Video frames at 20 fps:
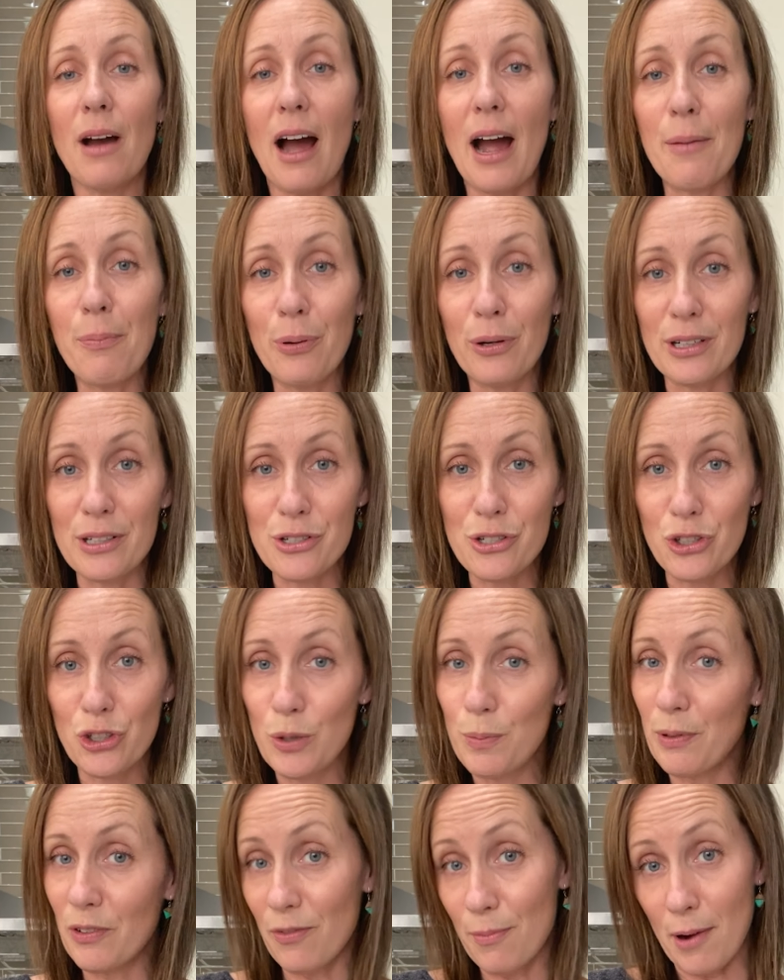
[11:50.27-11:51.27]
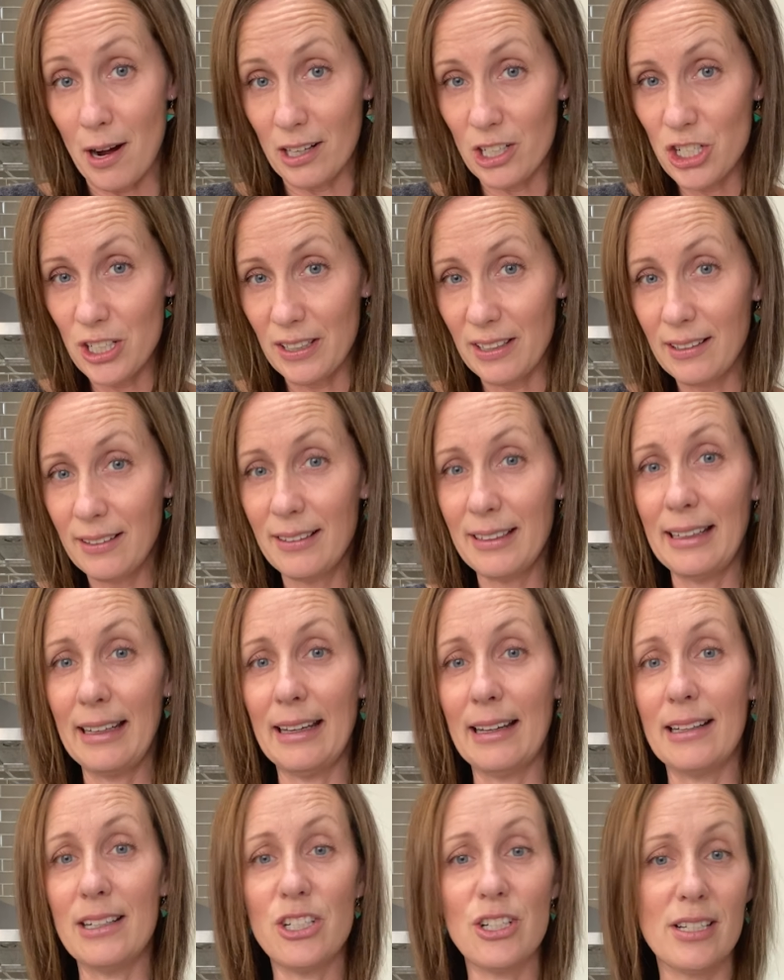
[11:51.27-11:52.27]
I put a scoop of matcha
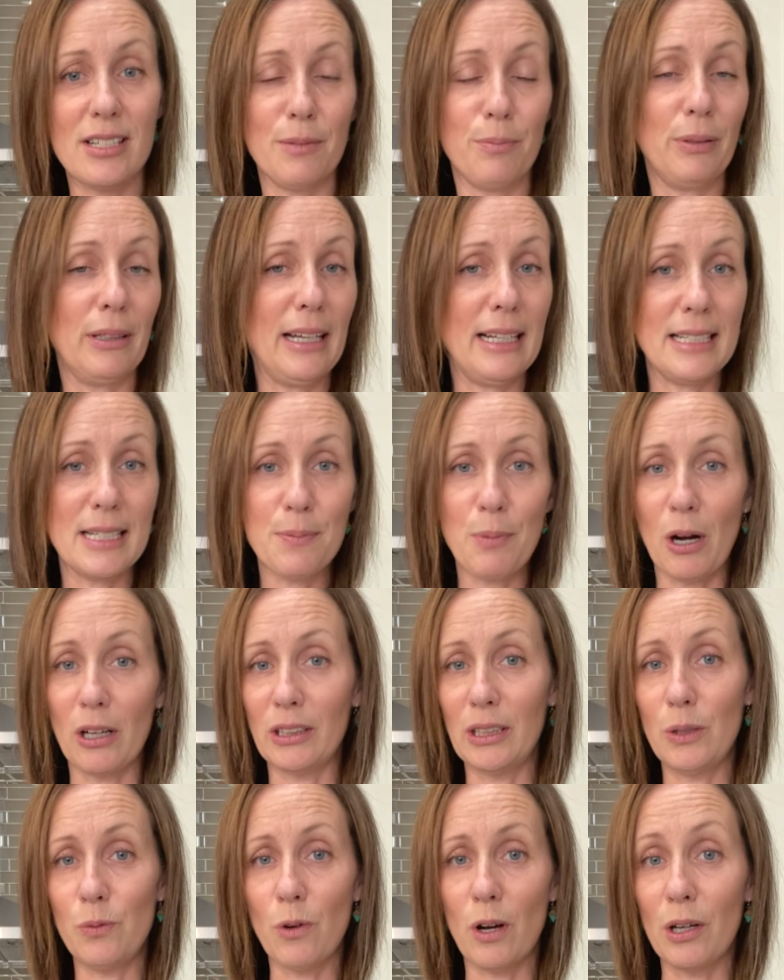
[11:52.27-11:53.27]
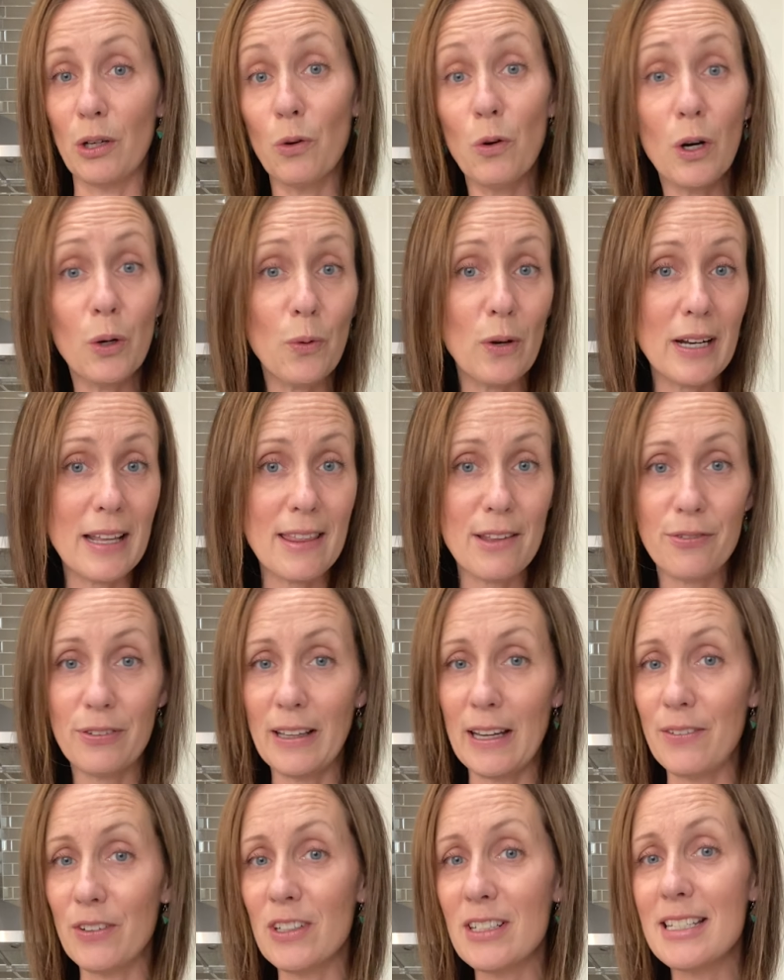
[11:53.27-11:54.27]
in just a plain sparkling water or one of the
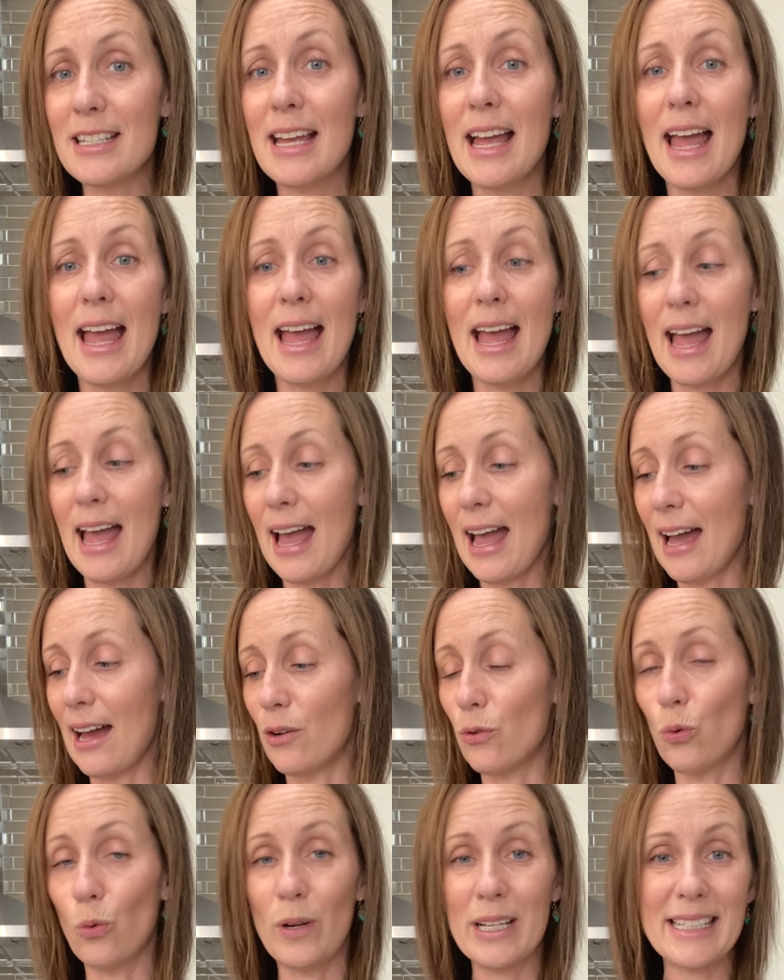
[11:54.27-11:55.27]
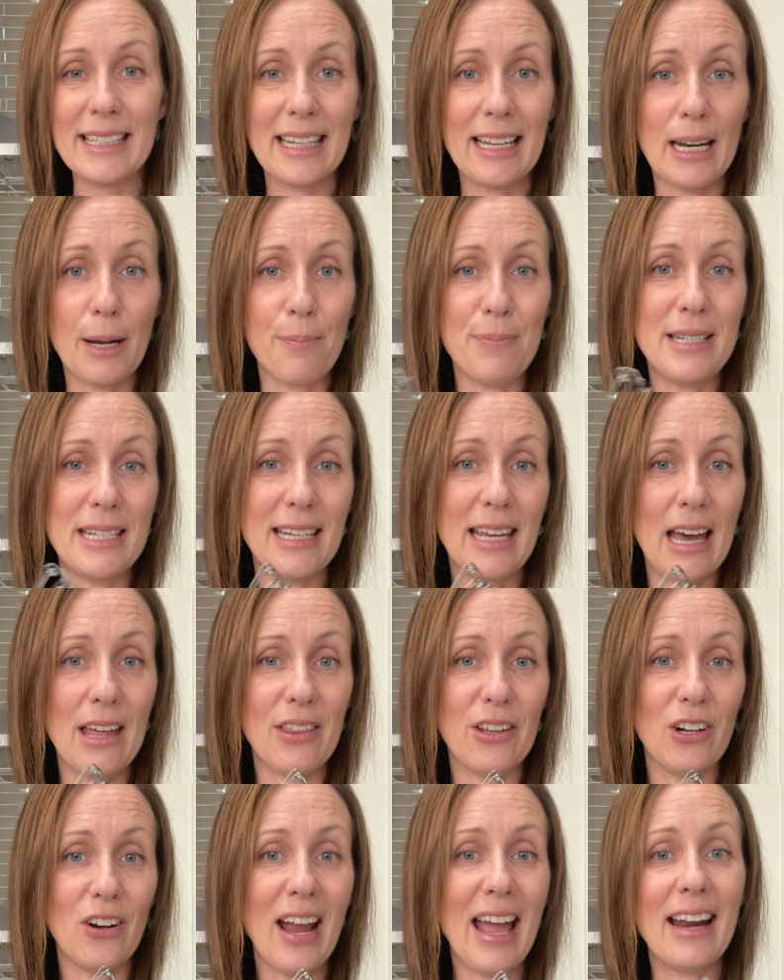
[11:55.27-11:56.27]
flavors and whisk it up
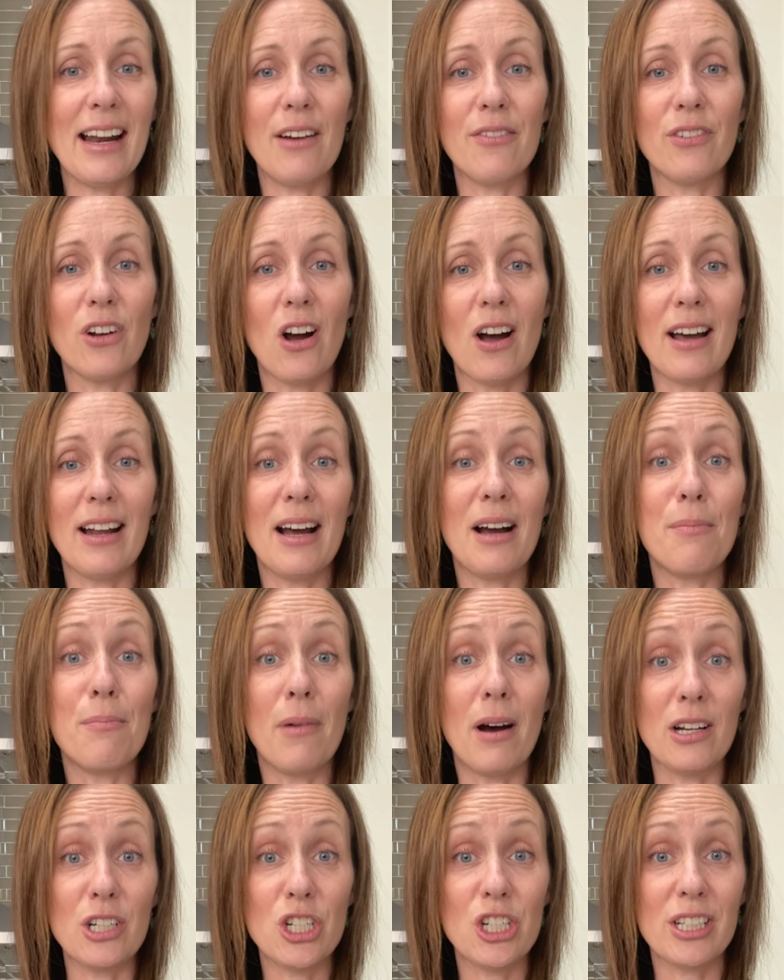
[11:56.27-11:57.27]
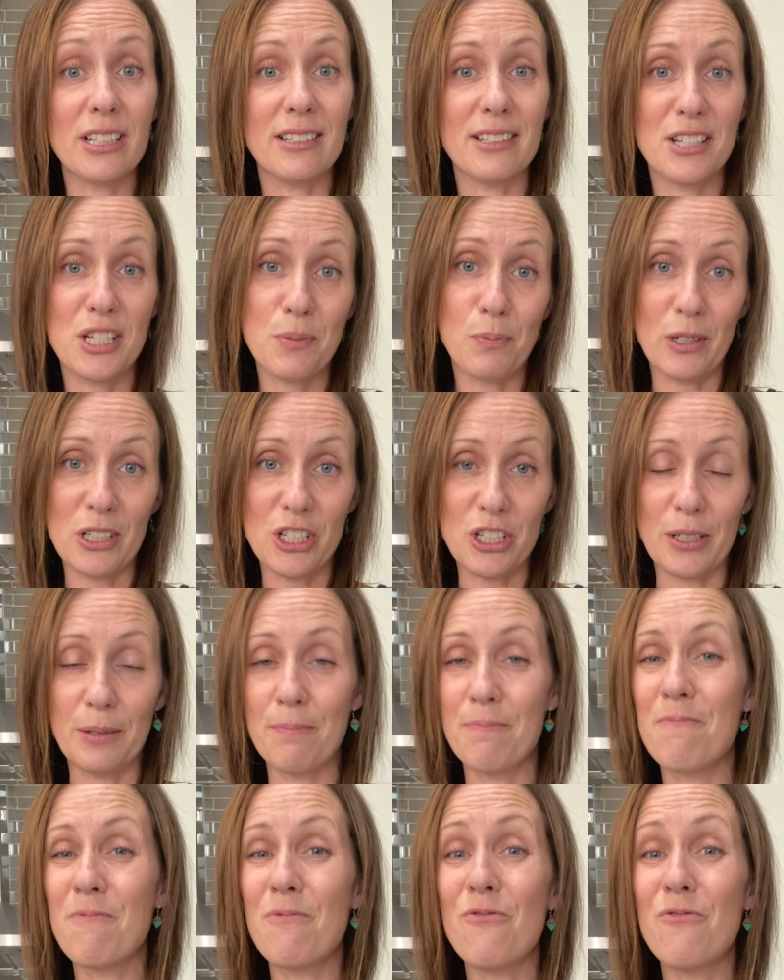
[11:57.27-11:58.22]
together, and I've got a matcha spritzer.